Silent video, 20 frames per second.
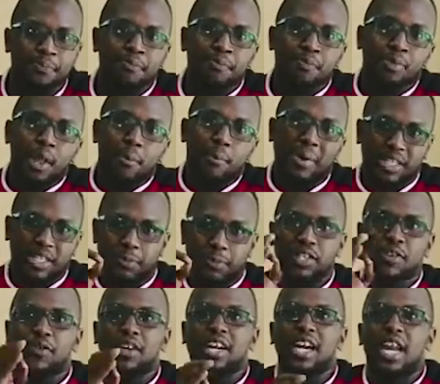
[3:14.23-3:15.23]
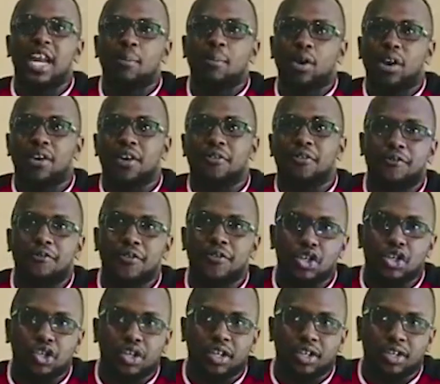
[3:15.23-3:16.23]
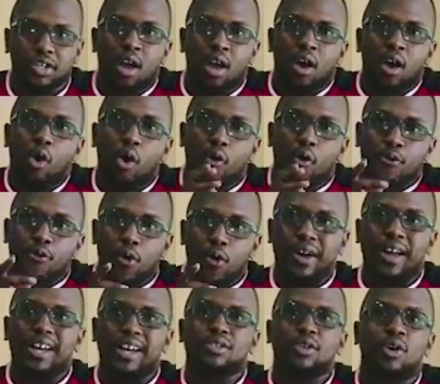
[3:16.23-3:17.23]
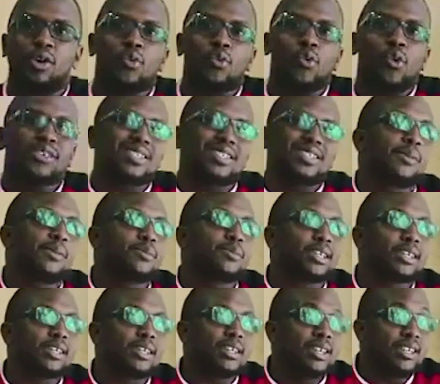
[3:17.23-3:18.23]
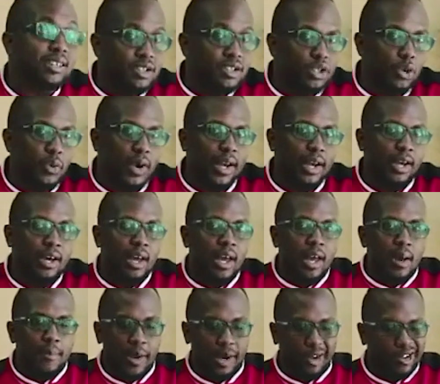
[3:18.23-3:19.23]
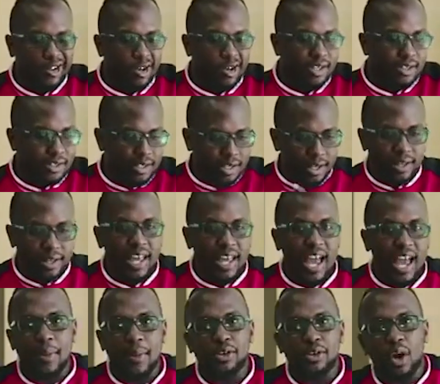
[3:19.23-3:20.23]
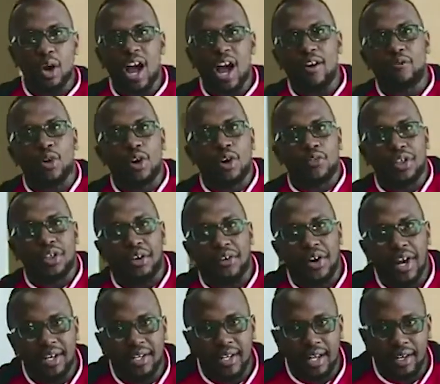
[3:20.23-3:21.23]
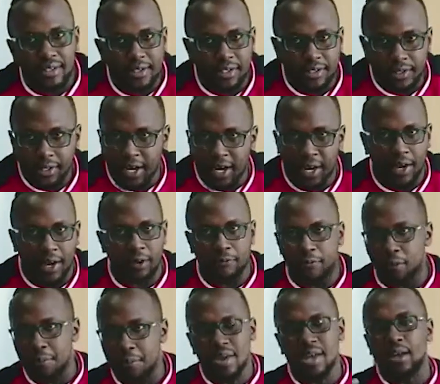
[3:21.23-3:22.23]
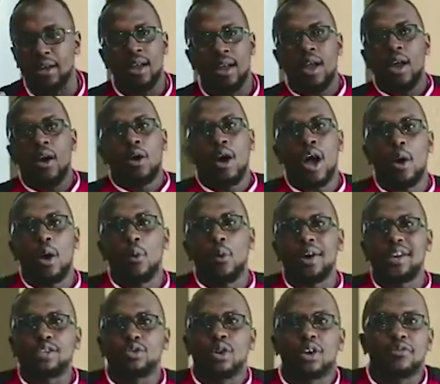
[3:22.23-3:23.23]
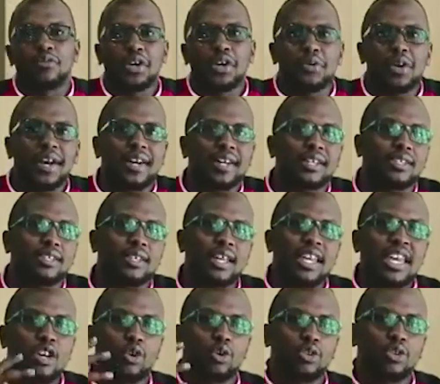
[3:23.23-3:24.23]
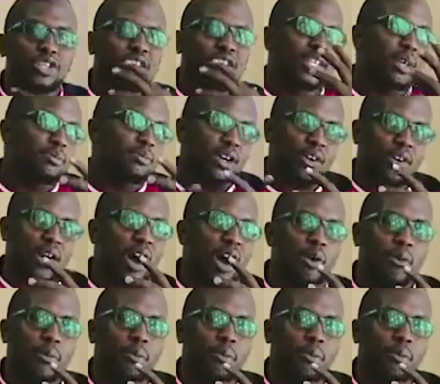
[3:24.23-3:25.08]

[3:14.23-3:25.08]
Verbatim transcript: But specifically, I'm going to feature or focus on what Samsung is doing, because they happen to have one of the greatest, uh, for me, uh, what is one of the greatest ecosystems around,